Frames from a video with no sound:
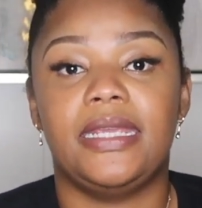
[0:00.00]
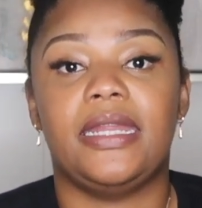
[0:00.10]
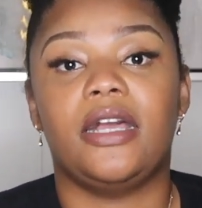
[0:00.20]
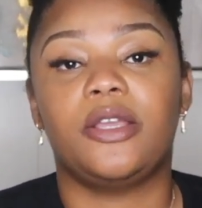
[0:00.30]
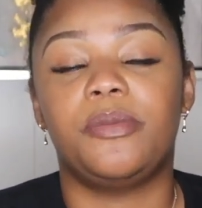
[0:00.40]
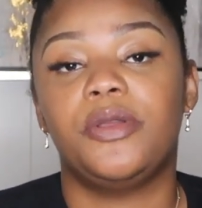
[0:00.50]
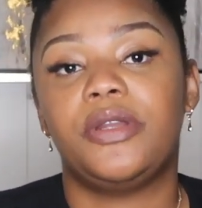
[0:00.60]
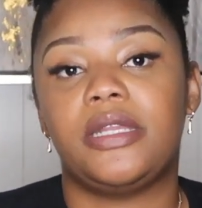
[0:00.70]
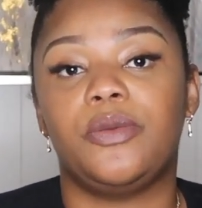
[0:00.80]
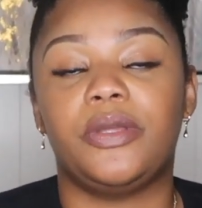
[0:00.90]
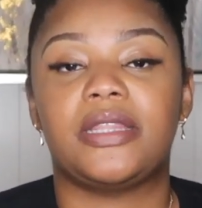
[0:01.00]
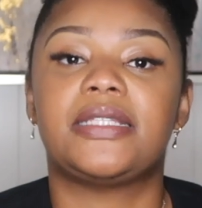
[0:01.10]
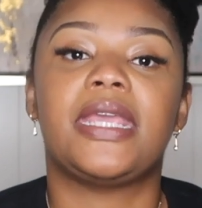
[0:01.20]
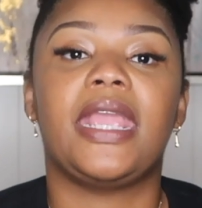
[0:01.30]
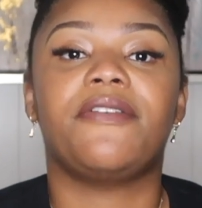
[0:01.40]
in our community with
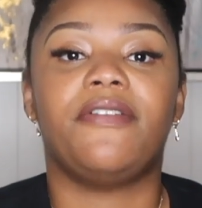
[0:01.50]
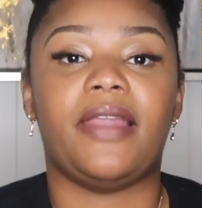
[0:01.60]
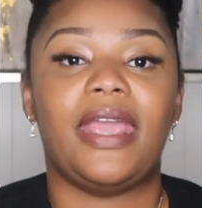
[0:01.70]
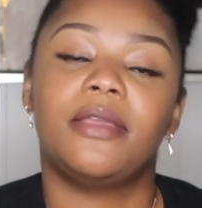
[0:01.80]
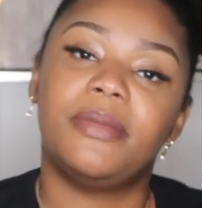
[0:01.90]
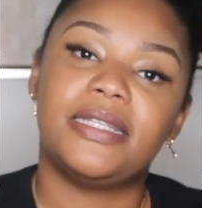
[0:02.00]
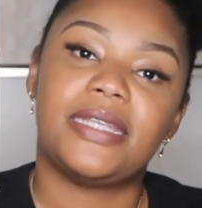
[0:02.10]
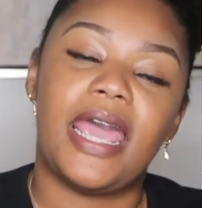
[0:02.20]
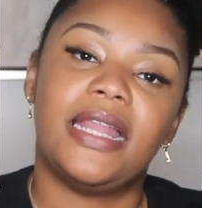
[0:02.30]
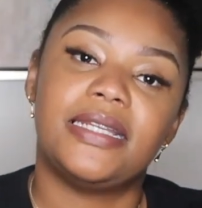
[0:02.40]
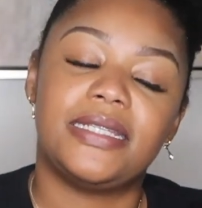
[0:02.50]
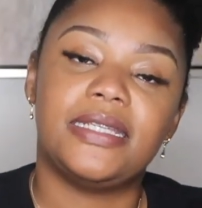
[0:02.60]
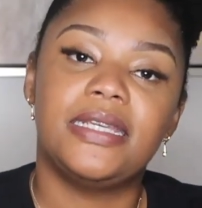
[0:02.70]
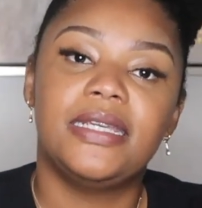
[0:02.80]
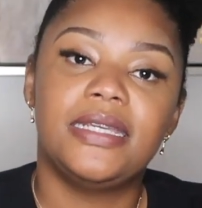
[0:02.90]
the take flight mentality.